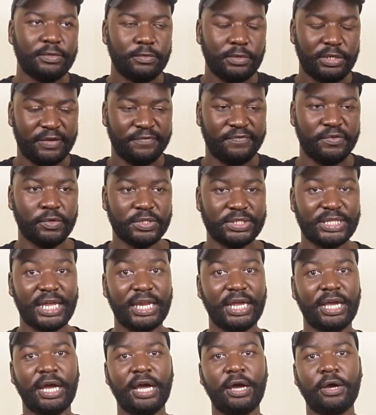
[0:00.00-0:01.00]
if you're
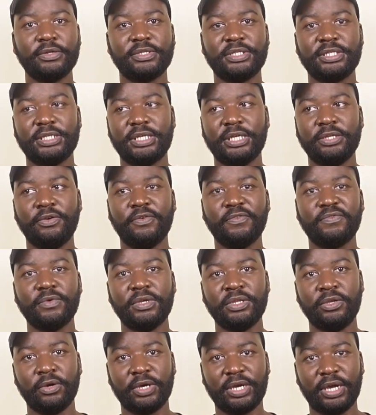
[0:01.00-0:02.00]
starting out in
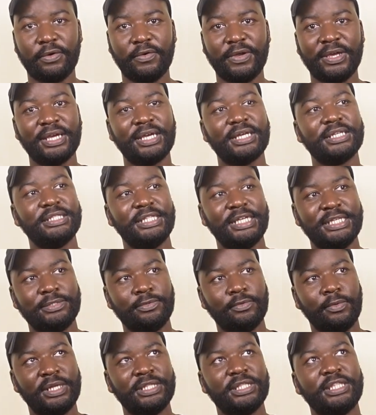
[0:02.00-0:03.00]
your career,
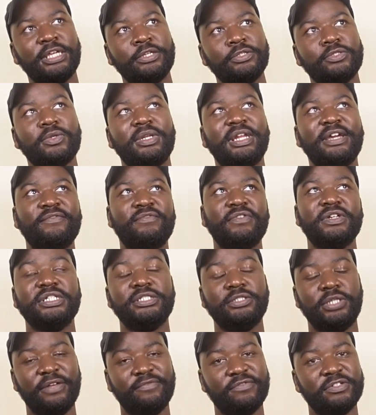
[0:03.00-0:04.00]
that's one thing to
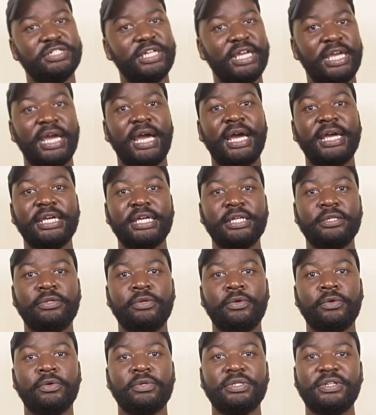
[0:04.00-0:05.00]
leverage AI in
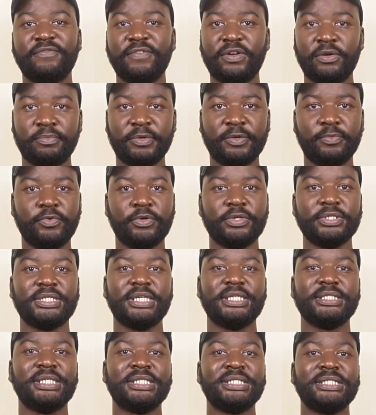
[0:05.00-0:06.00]
your development
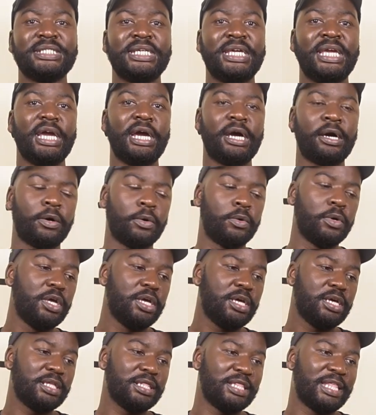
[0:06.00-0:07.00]
process and see how
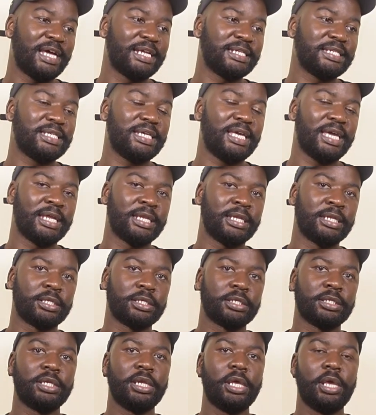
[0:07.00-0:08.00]
that
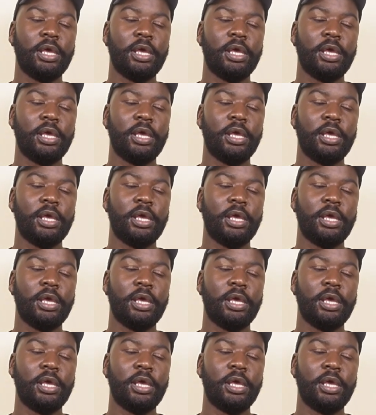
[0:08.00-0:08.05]
can